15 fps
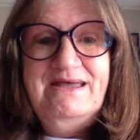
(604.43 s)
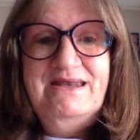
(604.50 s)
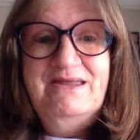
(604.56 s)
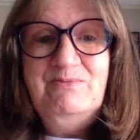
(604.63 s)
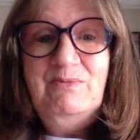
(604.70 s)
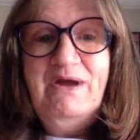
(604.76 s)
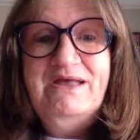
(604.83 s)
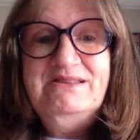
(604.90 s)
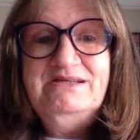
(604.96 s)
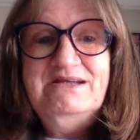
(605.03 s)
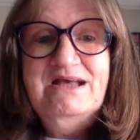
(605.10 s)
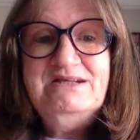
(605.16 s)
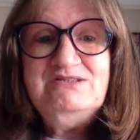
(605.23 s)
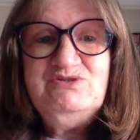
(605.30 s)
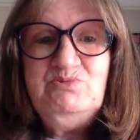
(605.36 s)
Anyway, the
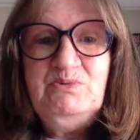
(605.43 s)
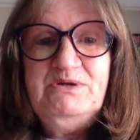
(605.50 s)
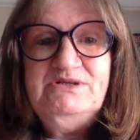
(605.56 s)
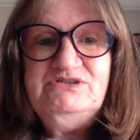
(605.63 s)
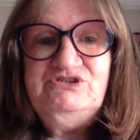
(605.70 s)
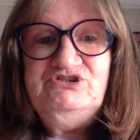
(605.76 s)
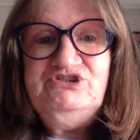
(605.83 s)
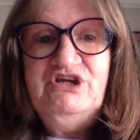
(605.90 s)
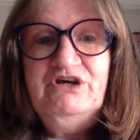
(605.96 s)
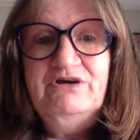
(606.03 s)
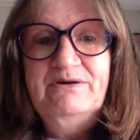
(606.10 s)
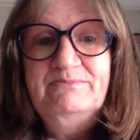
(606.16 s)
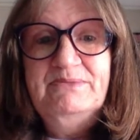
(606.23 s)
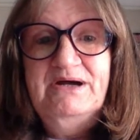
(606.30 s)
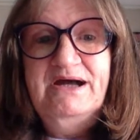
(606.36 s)
next one is
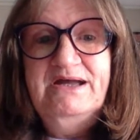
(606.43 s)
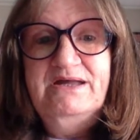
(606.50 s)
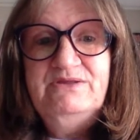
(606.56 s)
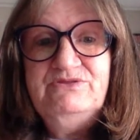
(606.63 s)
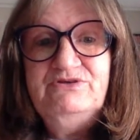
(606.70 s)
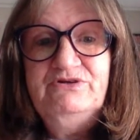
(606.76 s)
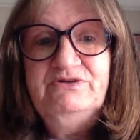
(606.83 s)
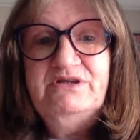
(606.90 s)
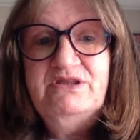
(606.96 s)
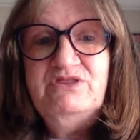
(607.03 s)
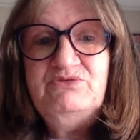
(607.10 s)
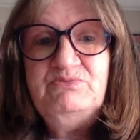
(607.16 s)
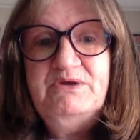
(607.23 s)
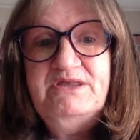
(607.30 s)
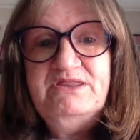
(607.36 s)
Jeremiah
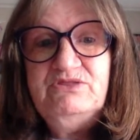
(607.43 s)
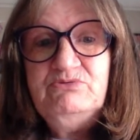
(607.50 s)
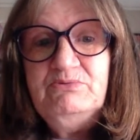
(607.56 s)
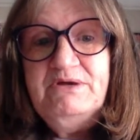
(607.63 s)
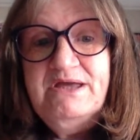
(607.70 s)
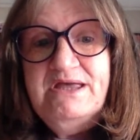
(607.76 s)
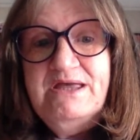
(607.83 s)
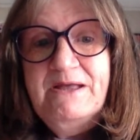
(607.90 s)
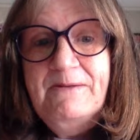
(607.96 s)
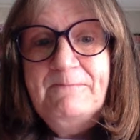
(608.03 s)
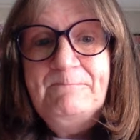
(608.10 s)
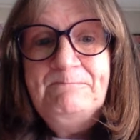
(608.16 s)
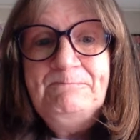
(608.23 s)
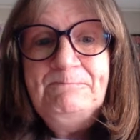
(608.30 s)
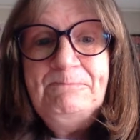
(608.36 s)
33 3.
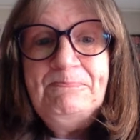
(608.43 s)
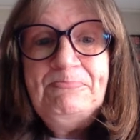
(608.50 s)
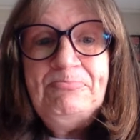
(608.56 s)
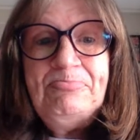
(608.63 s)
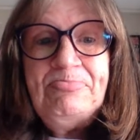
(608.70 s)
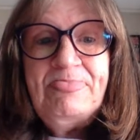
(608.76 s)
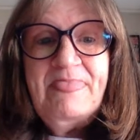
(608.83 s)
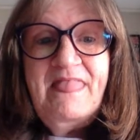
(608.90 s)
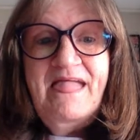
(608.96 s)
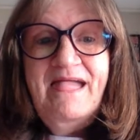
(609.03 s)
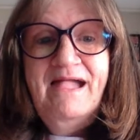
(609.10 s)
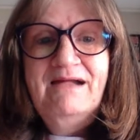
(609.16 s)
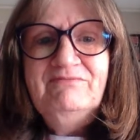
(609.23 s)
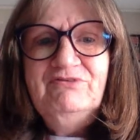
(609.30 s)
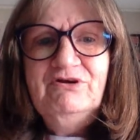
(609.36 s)

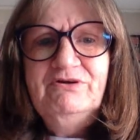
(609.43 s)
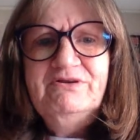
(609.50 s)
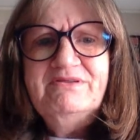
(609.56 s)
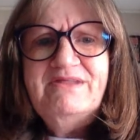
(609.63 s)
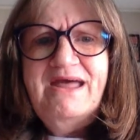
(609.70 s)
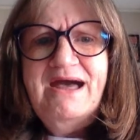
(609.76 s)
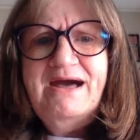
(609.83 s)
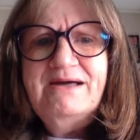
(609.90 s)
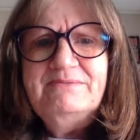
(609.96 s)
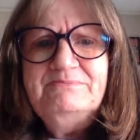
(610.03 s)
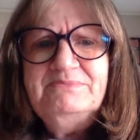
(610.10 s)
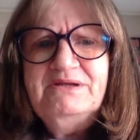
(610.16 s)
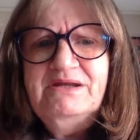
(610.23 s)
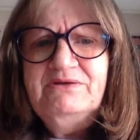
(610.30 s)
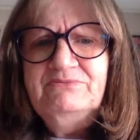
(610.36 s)
I've heard of that,
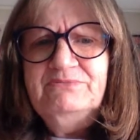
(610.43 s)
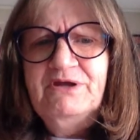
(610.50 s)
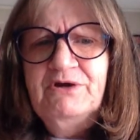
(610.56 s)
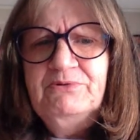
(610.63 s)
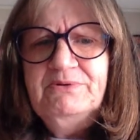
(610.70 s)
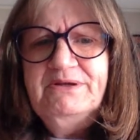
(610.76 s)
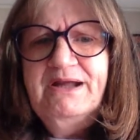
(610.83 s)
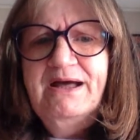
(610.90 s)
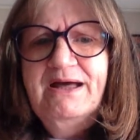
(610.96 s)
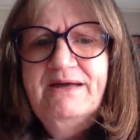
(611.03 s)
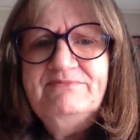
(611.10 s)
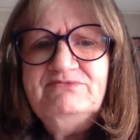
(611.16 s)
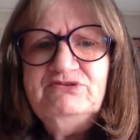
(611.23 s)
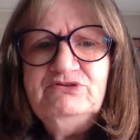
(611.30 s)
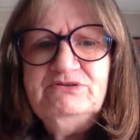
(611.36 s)
but I don't know it. I
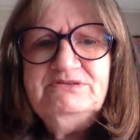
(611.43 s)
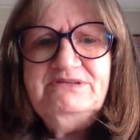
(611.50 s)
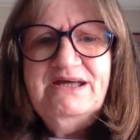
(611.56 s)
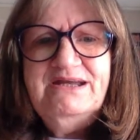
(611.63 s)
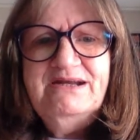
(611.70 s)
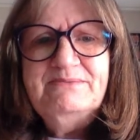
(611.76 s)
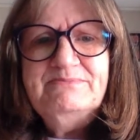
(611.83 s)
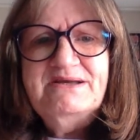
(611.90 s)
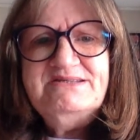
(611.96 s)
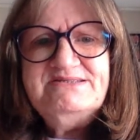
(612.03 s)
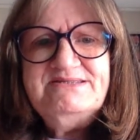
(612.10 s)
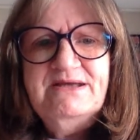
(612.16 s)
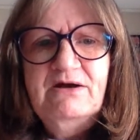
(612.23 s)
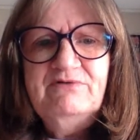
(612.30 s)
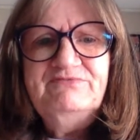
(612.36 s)
have to look that up
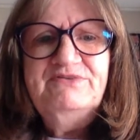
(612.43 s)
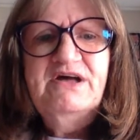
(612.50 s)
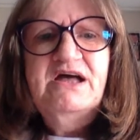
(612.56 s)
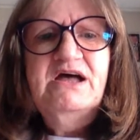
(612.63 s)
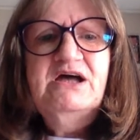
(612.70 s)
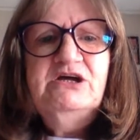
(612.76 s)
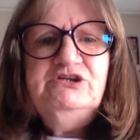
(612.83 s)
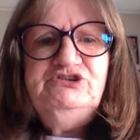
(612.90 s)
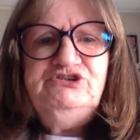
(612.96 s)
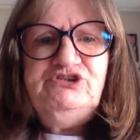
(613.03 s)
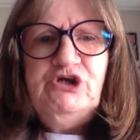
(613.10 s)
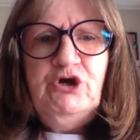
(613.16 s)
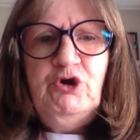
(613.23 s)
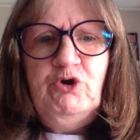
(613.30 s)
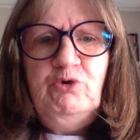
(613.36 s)
myself.
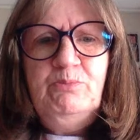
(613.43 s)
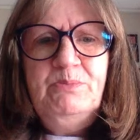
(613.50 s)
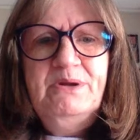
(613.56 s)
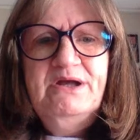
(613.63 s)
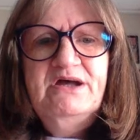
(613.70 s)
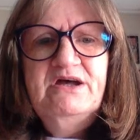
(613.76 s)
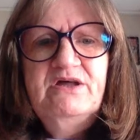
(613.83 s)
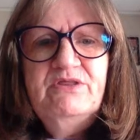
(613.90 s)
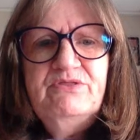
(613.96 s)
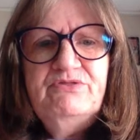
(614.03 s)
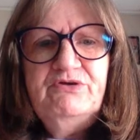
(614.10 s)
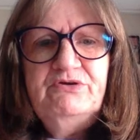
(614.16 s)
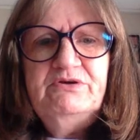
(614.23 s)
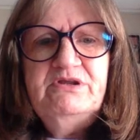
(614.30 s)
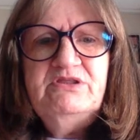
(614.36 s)
Job
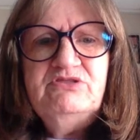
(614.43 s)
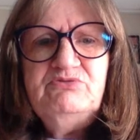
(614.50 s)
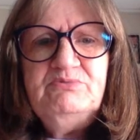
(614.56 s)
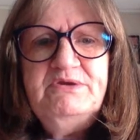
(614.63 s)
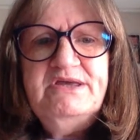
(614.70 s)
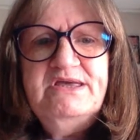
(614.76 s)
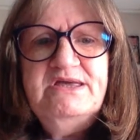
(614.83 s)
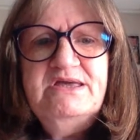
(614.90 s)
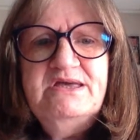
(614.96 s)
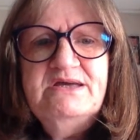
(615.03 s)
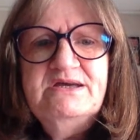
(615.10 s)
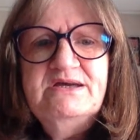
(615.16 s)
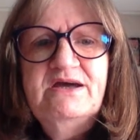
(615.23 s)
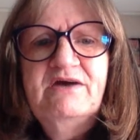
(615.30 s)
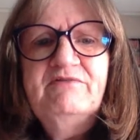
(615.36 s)
33
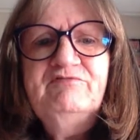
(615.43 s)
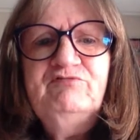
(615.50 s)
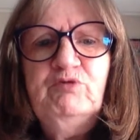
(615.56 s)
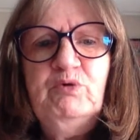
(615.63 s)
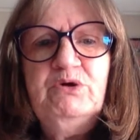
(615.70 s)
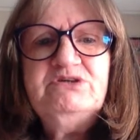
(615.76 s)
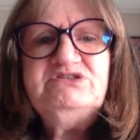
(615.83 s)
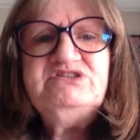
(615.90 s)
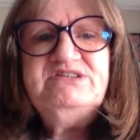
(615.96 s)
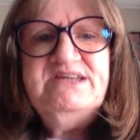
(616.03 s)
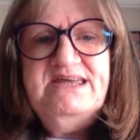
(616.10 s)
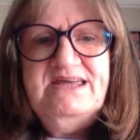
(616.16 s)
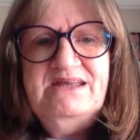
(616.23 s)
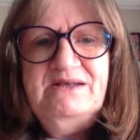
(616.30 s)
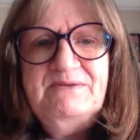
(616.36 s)

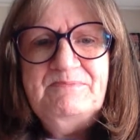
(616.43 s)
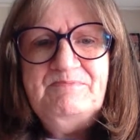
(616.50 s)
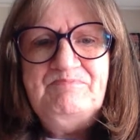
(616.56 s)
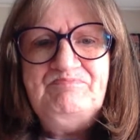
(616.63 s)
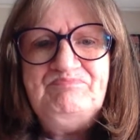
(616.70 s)
14.